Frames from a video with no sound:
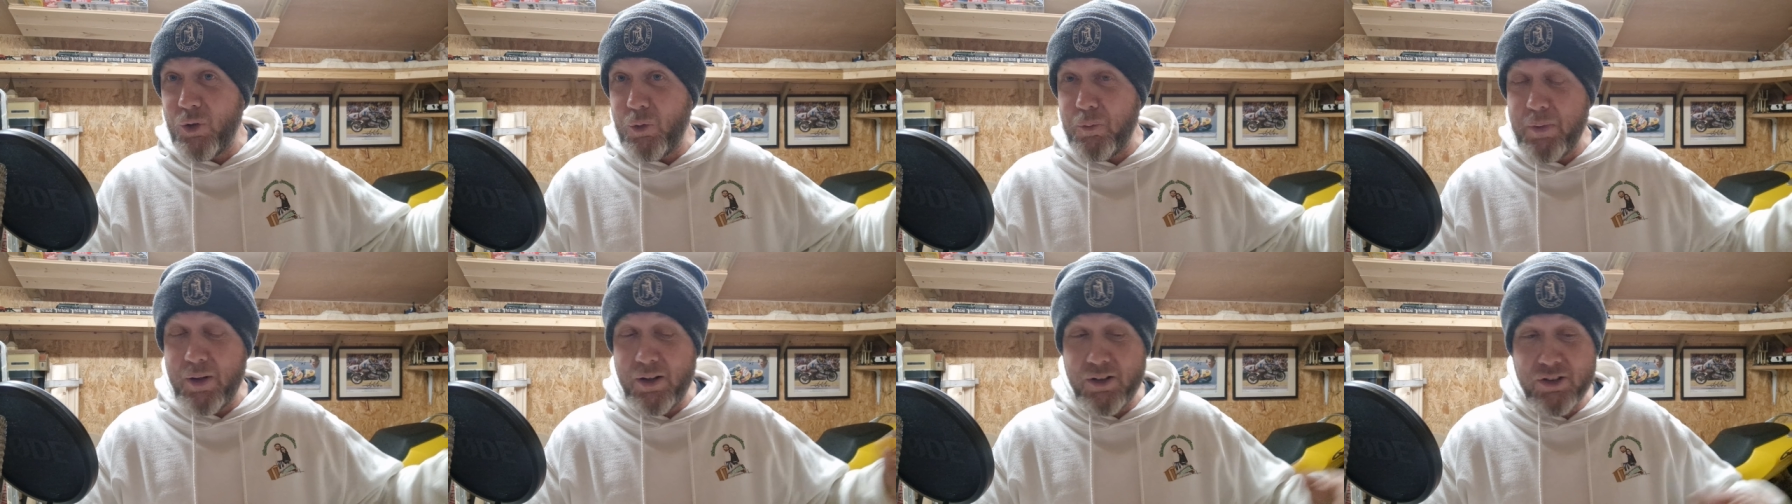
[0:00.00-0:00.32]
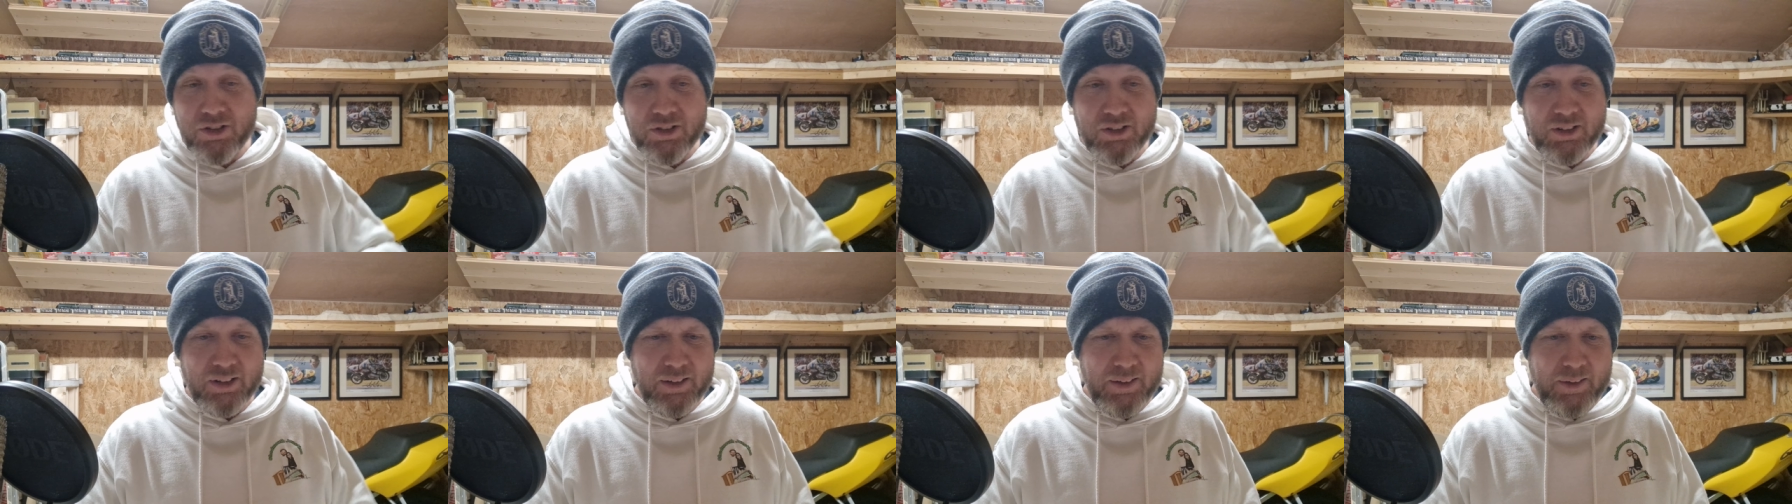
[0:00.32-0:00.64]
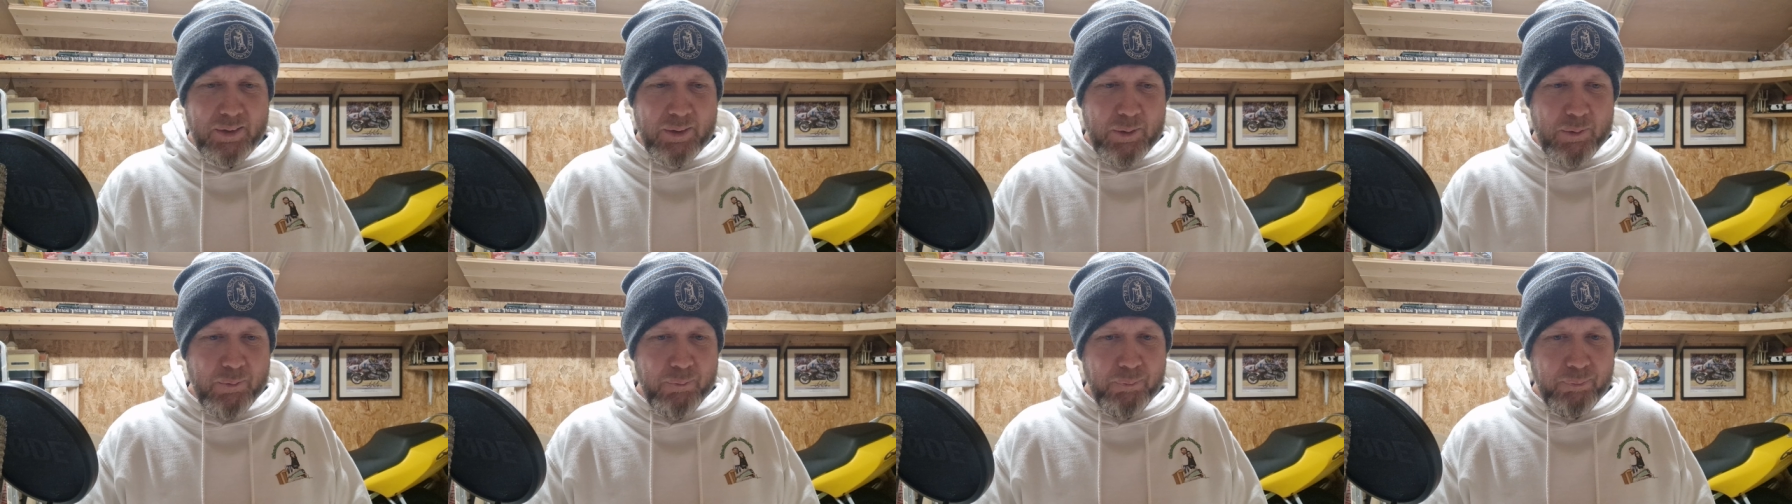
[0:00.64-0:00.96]
almost.
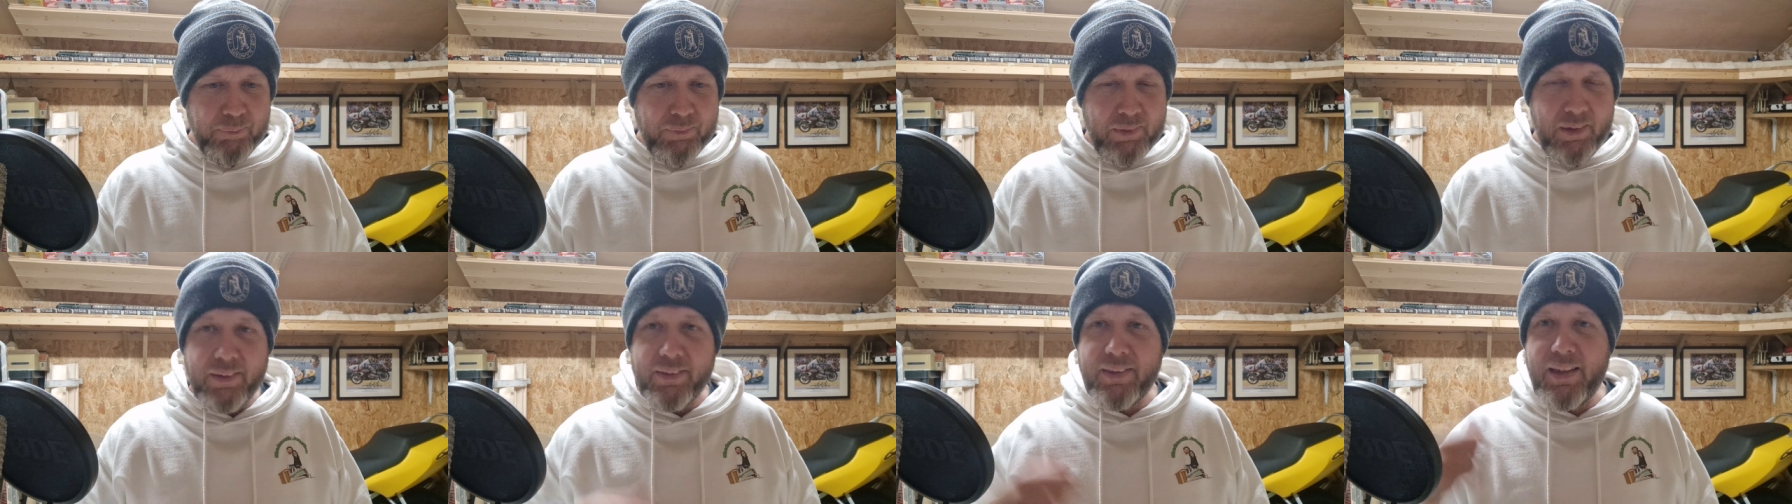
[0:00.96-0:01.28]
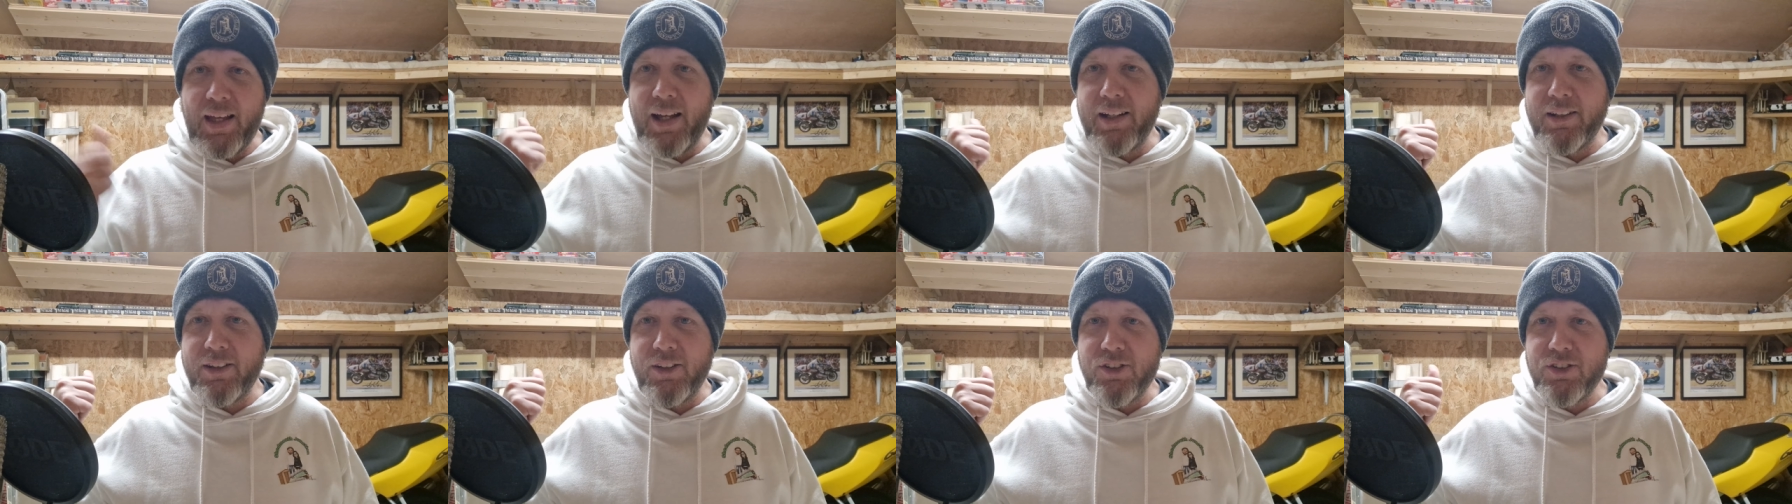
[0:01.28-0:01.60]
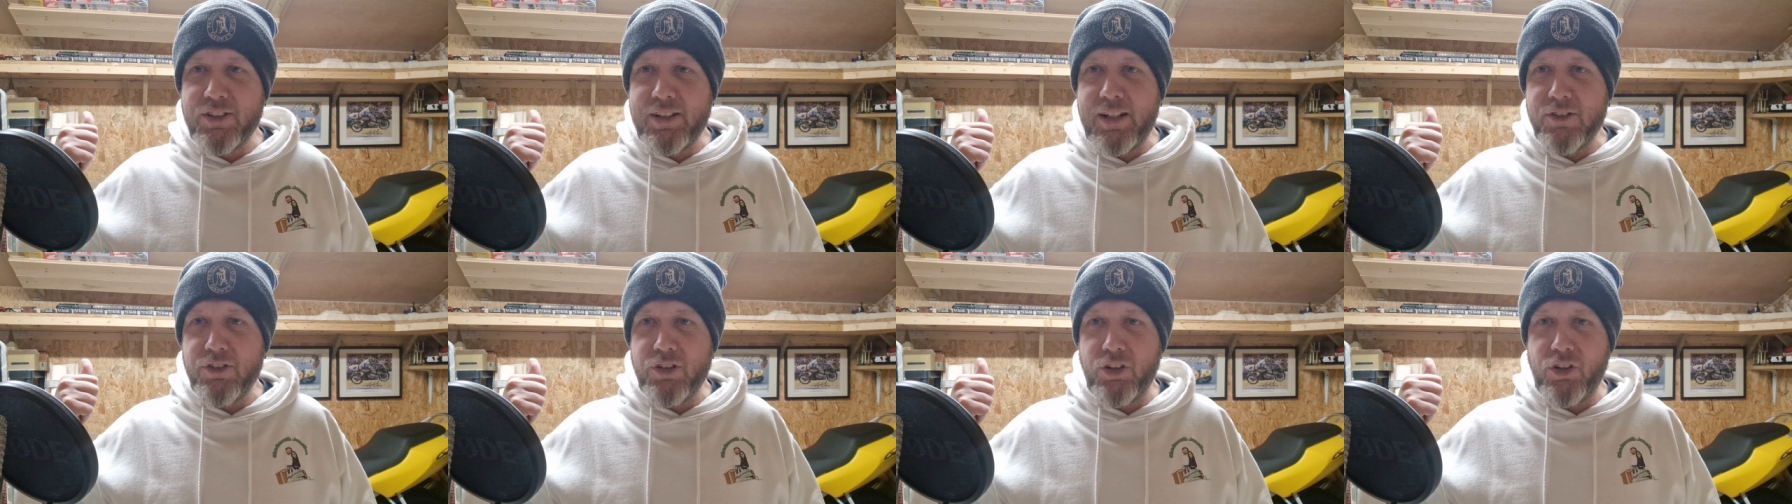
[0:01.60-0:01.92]
That just
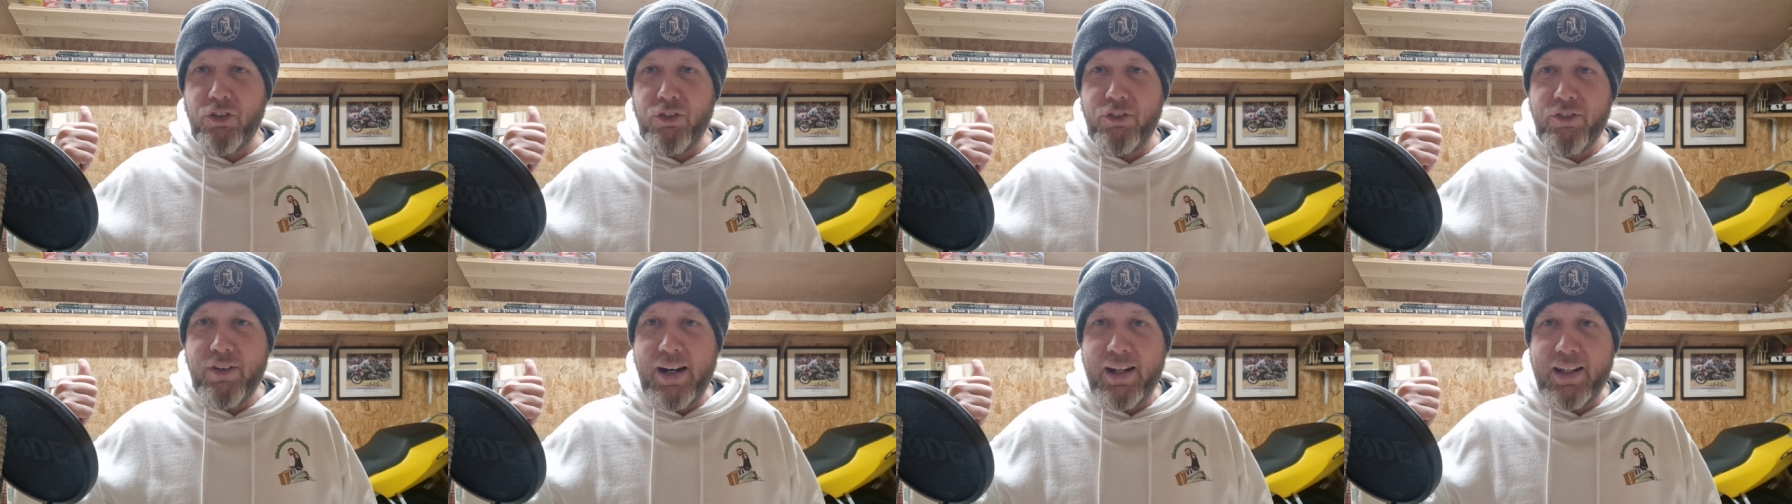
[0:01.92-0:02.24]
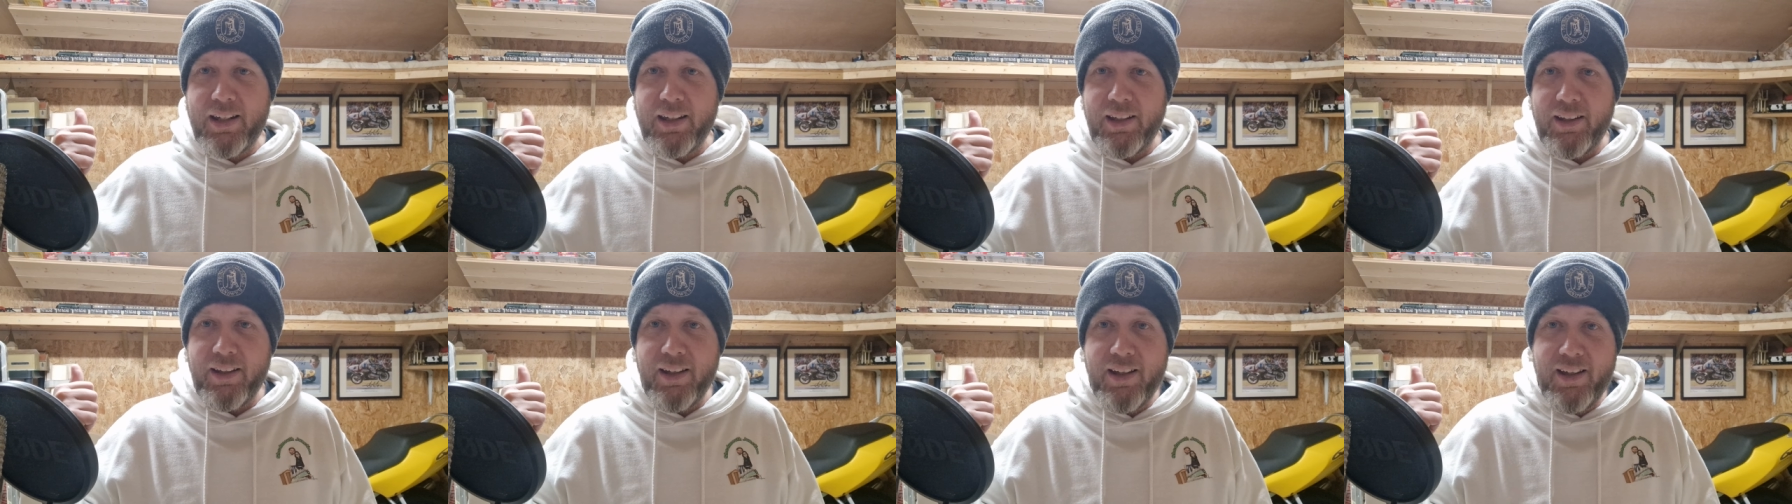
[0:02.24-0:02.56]
sounds like a racket.